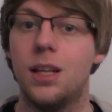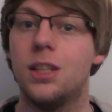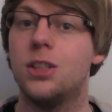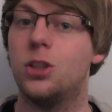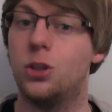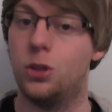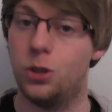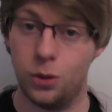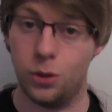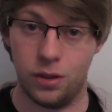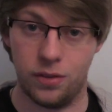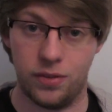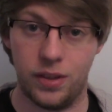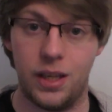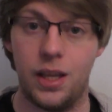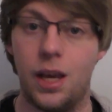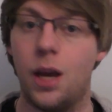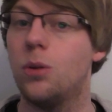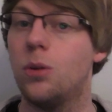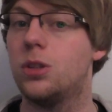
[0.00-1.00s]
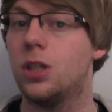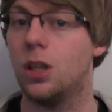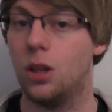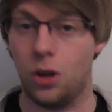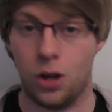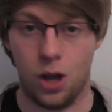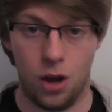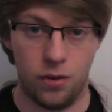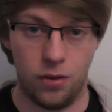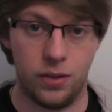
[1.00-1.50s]
to do the video, to
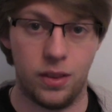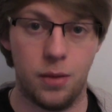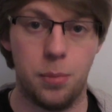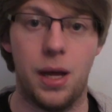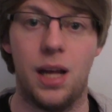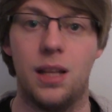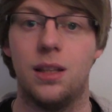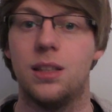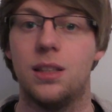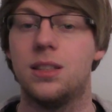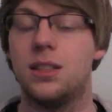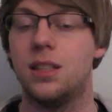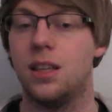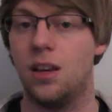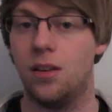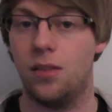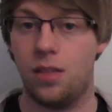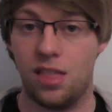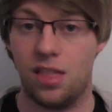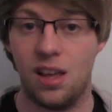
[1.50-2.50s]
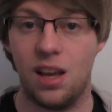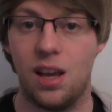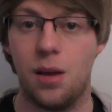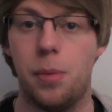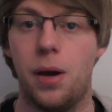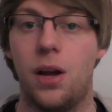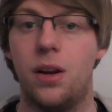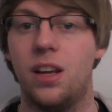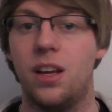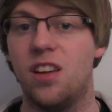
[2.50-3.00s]
look over the ban list, to think
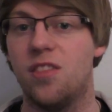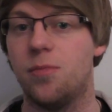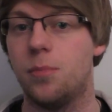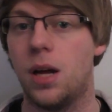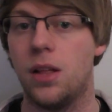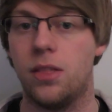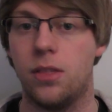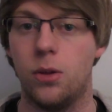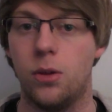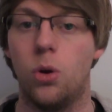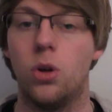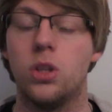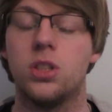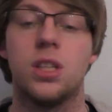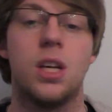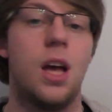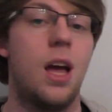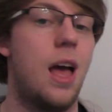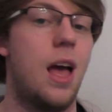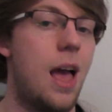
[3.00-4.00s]
about it, give my thoughts,